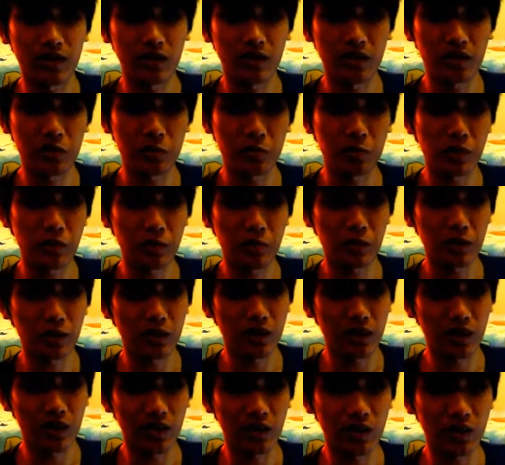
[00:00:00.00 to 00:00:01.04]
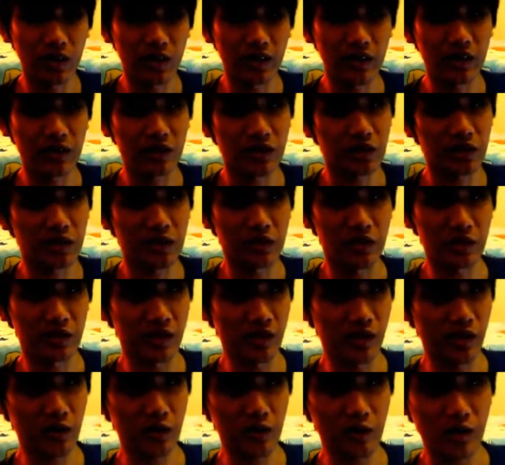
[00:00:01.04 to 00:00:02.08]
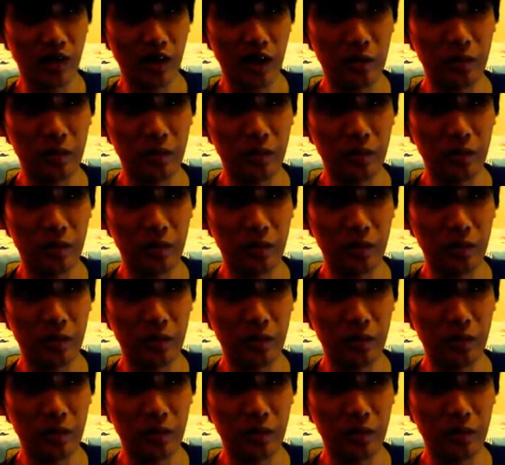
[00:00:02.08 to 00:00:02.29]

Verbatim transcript: these people are in it together.